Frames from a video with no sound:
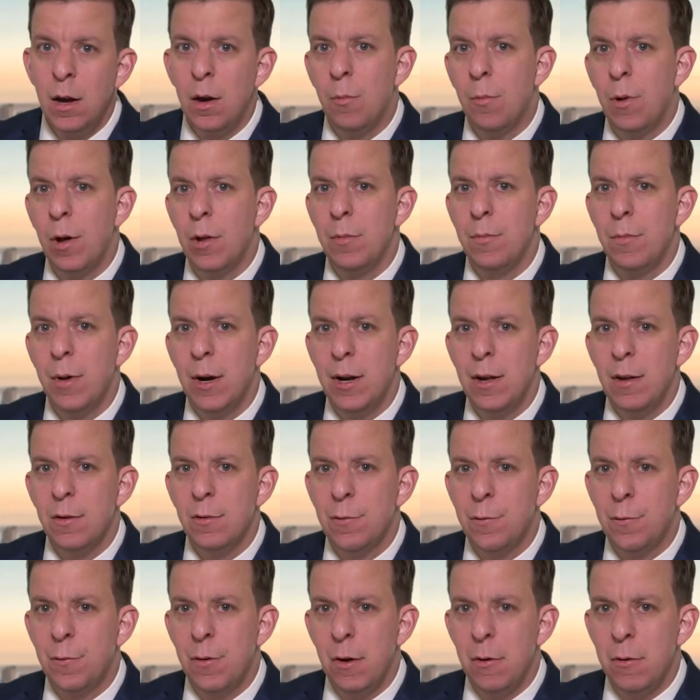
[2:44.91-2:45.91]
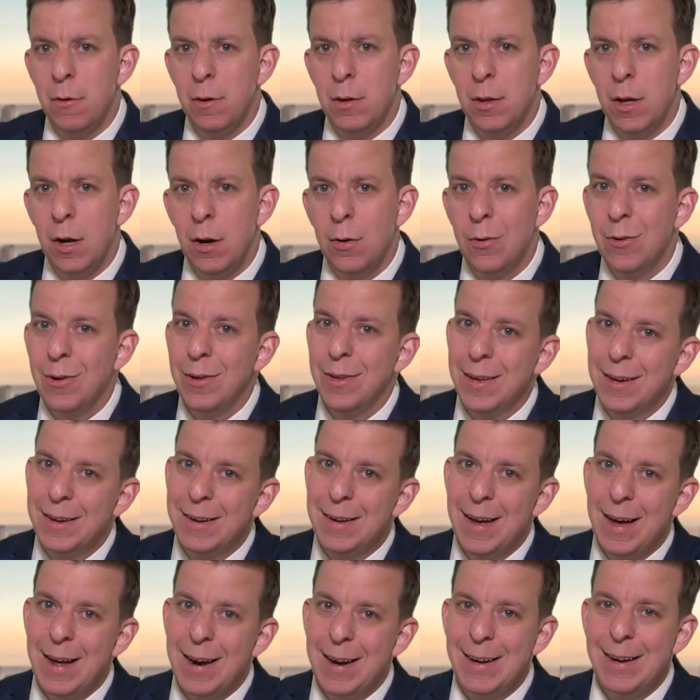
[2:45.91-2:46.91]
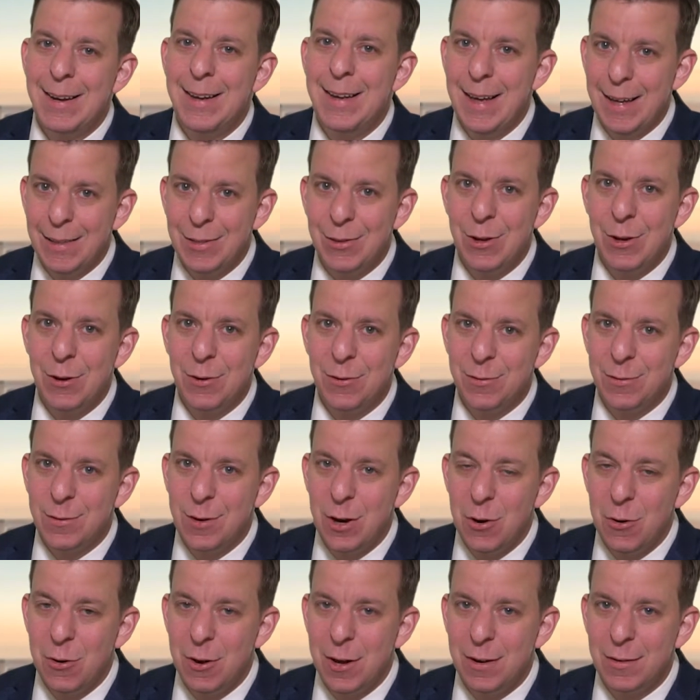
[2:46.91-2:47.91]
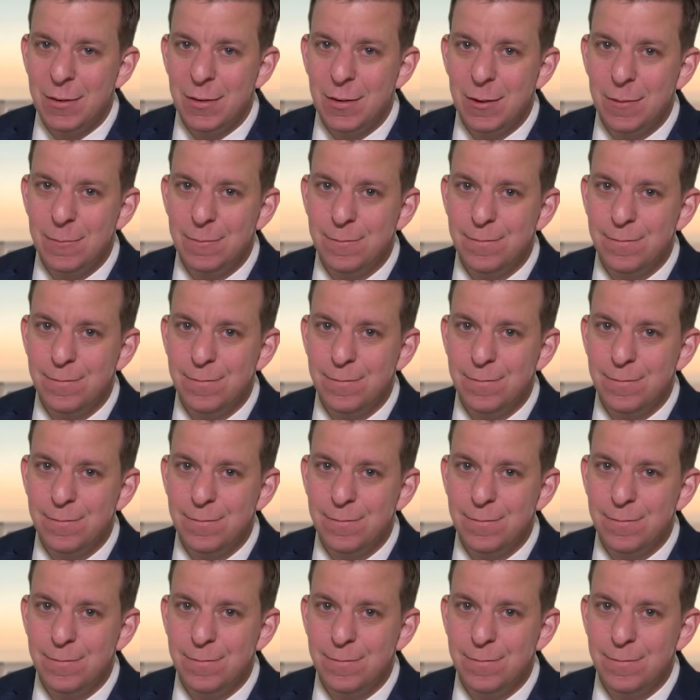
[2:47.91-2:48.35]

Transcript: While the money is flowing though, you gotta get those tokens.